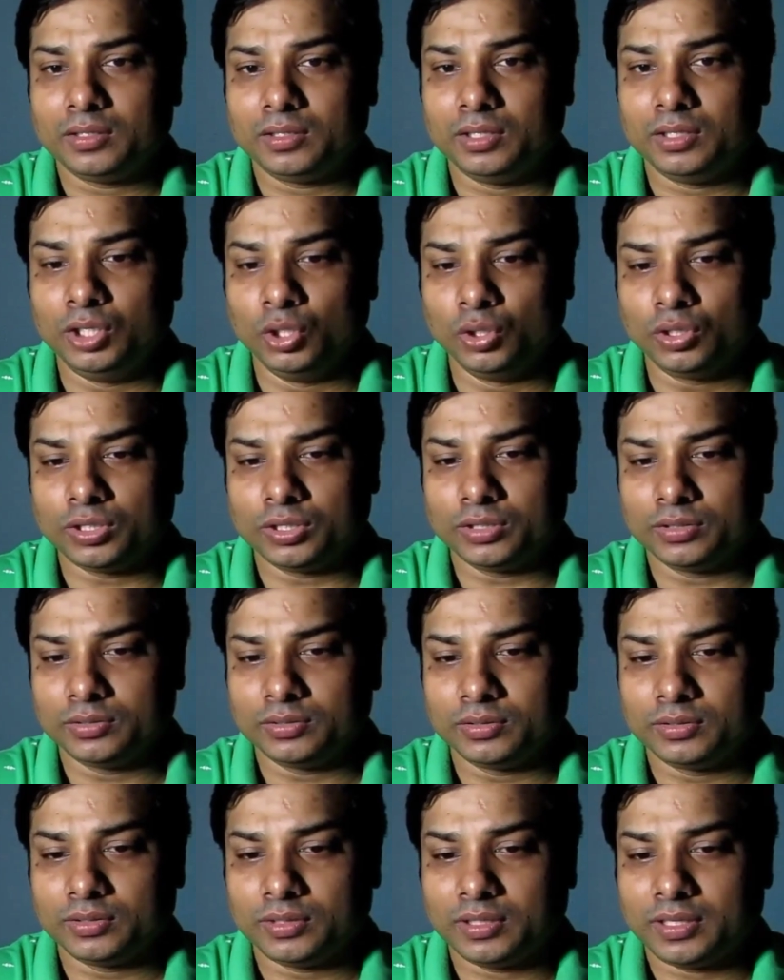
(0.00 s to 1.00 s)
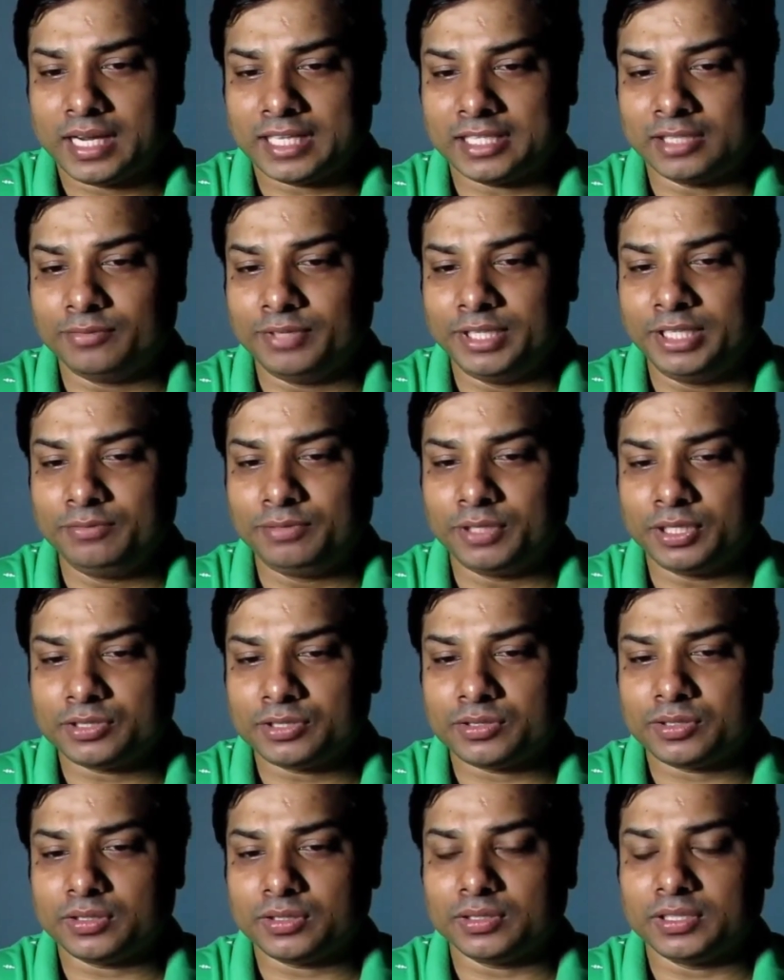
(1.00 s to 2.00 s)
Look, at the very first
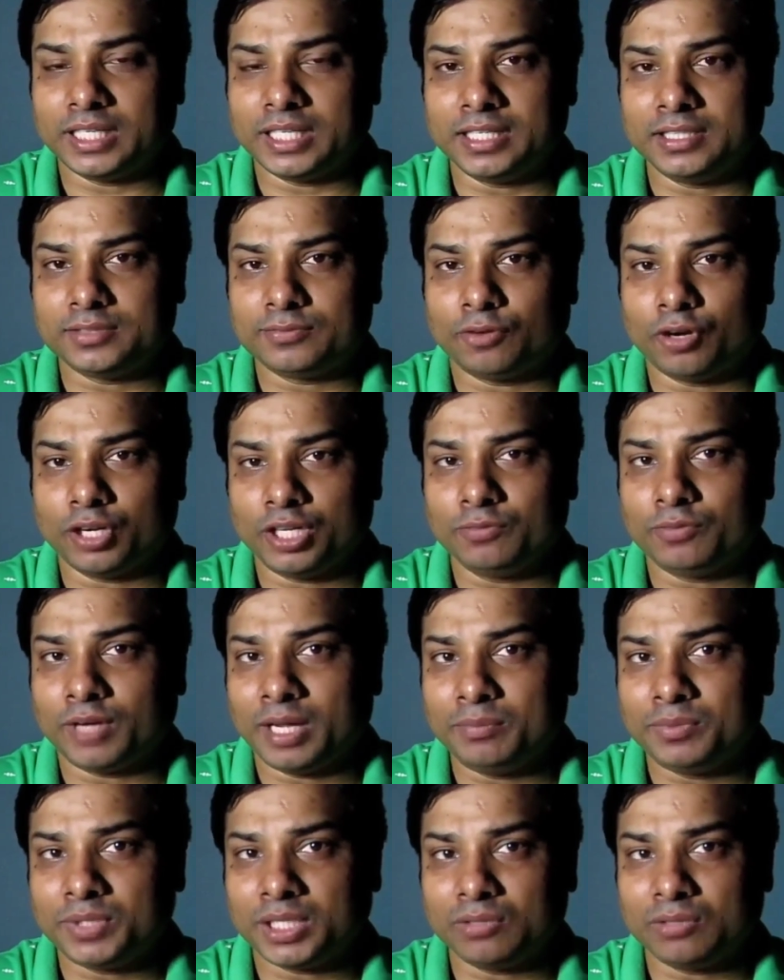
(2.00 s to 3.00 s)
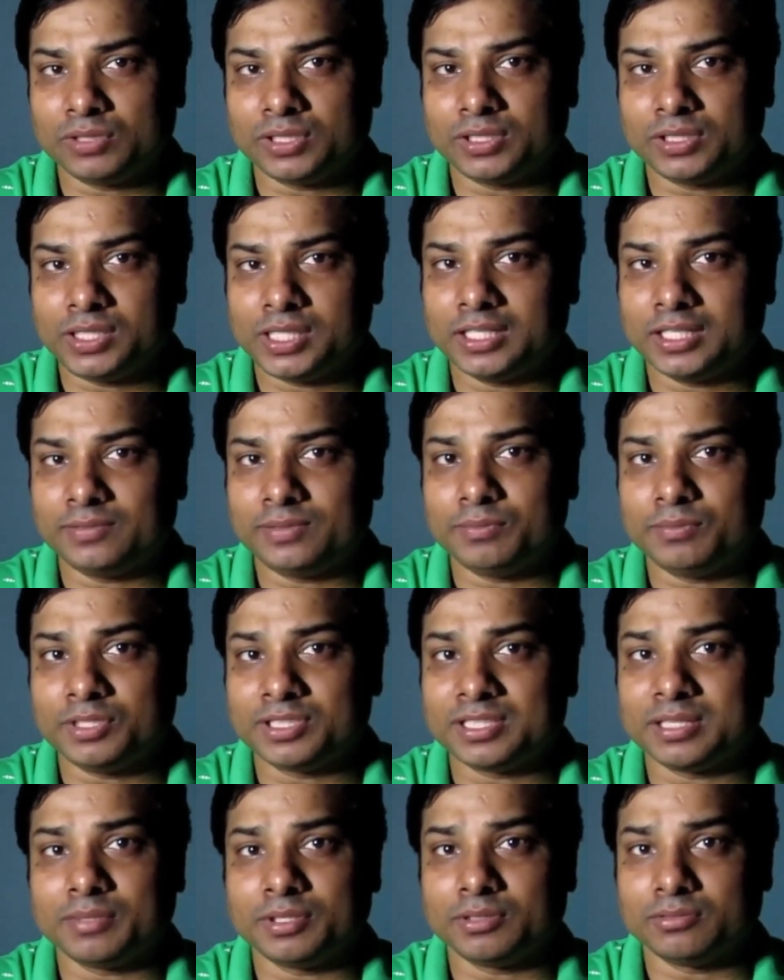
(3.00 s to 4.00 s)
there is
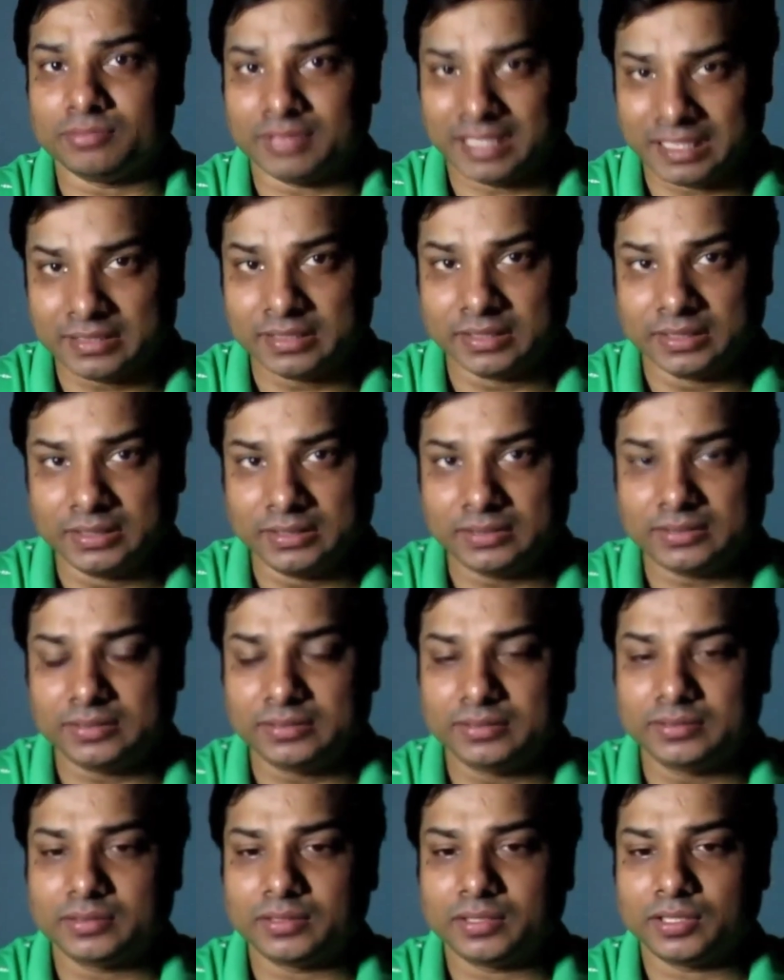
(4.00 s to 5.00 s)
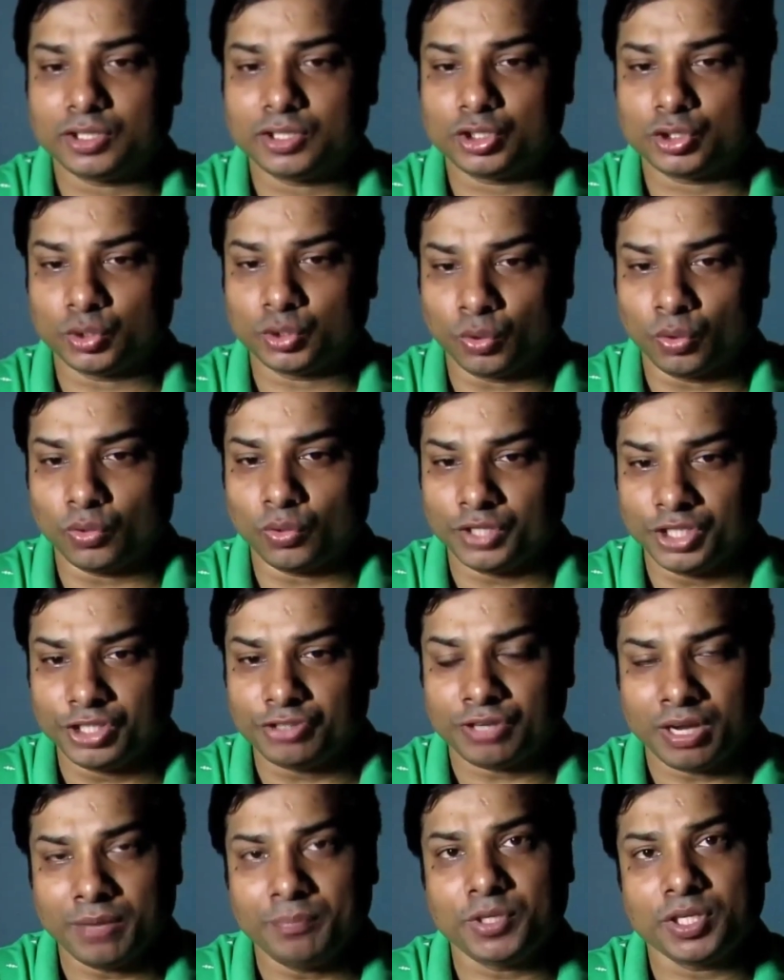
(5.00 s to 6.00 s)
45,357 results so
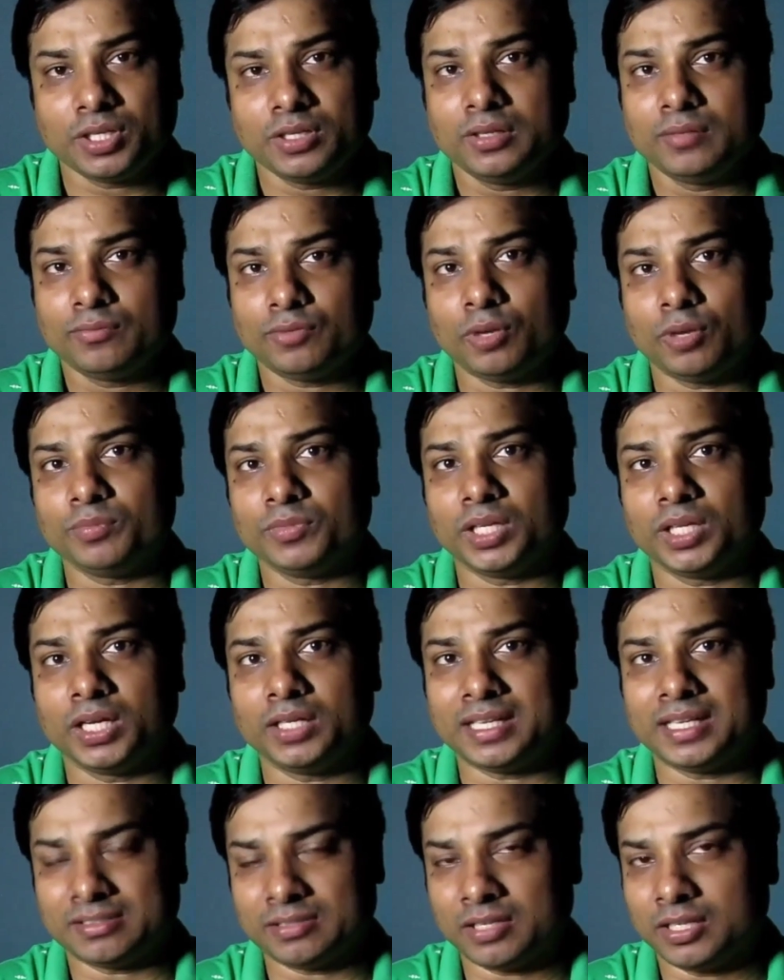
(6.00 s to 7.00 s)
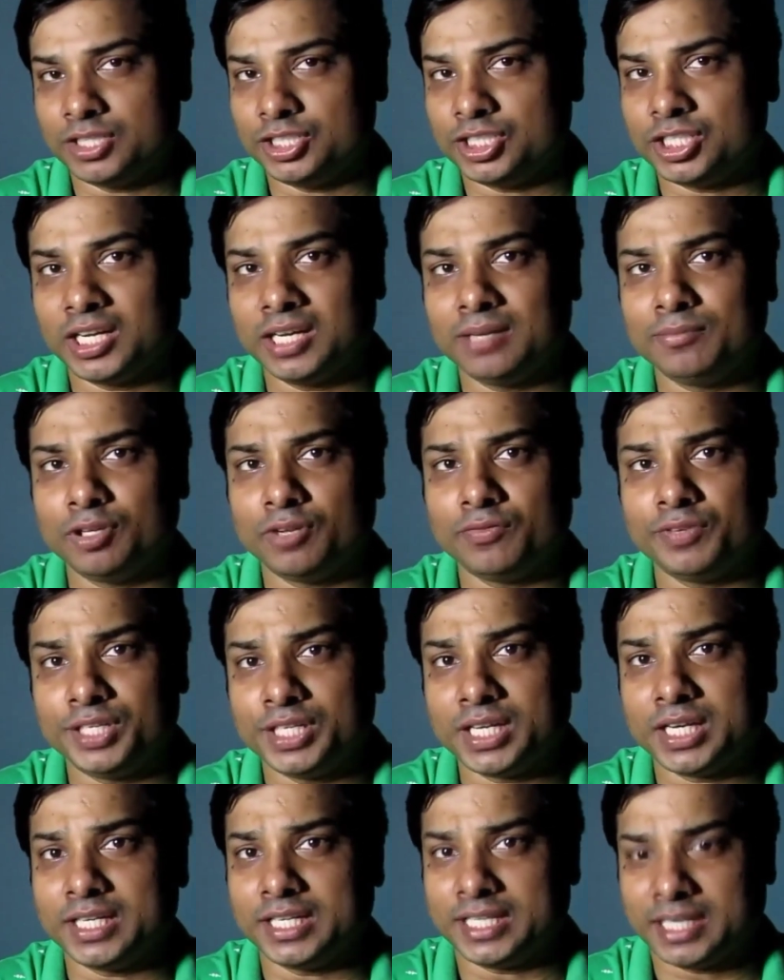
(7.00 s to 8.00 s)
retrieved from the National Digital Library of
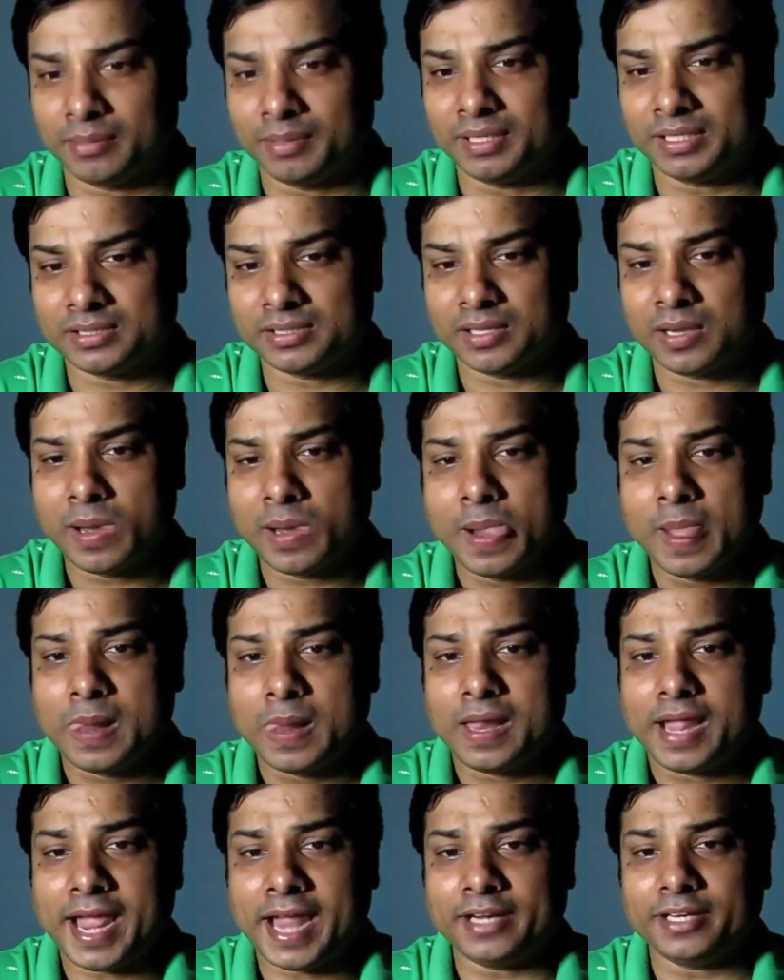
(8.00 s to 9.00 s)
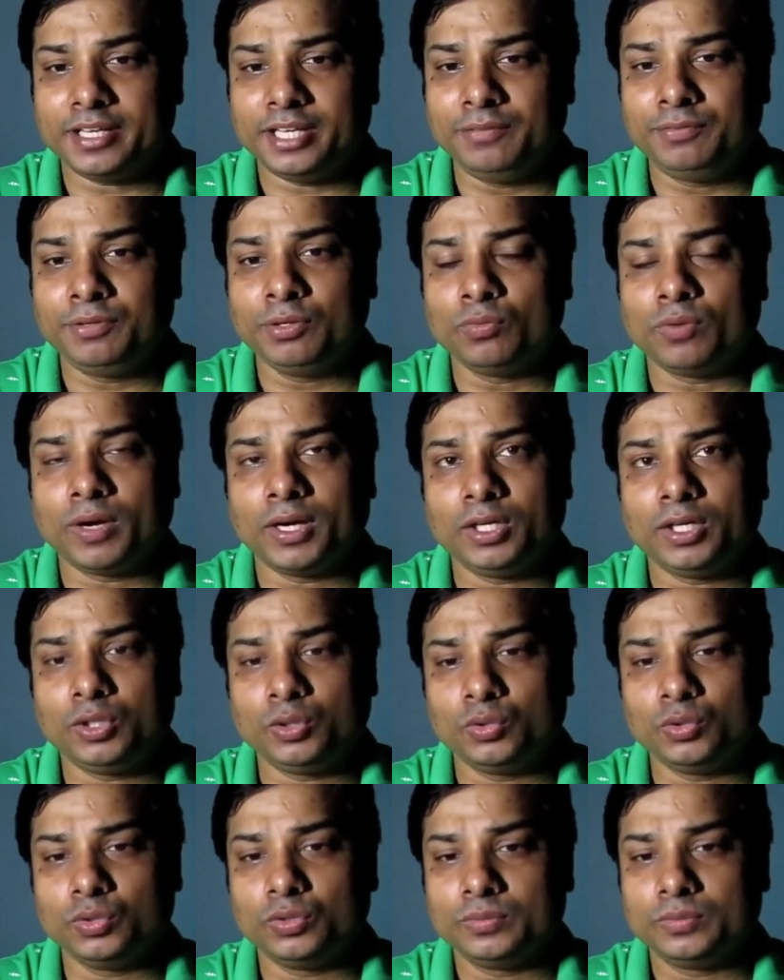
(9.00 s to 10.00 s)
India database, and if you want
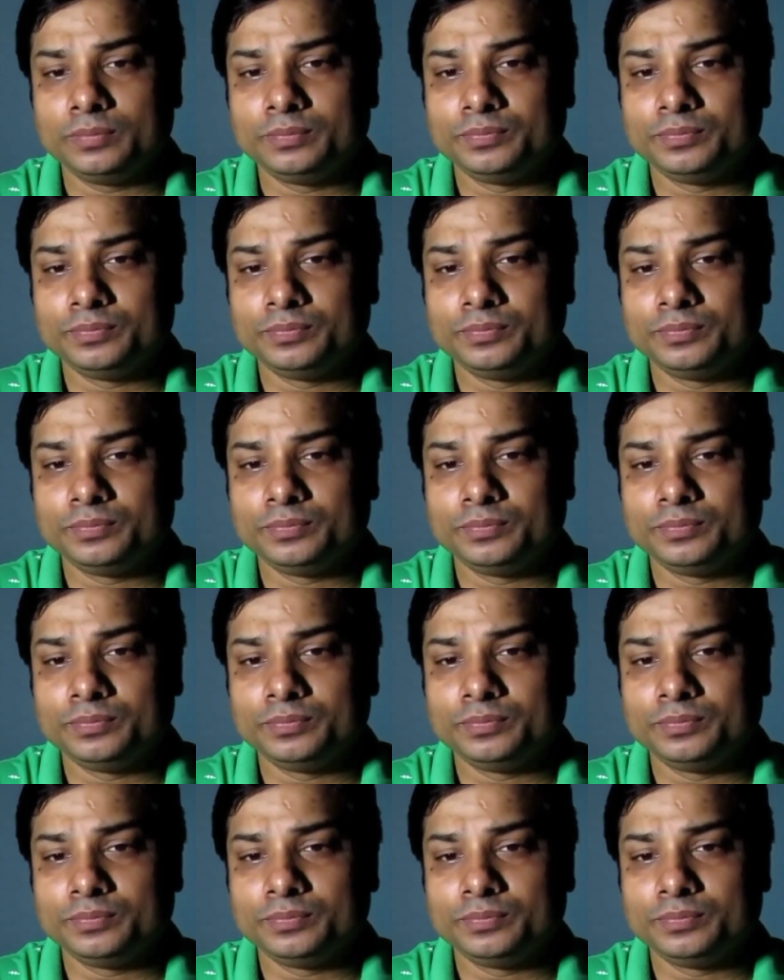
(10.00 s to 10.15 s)
to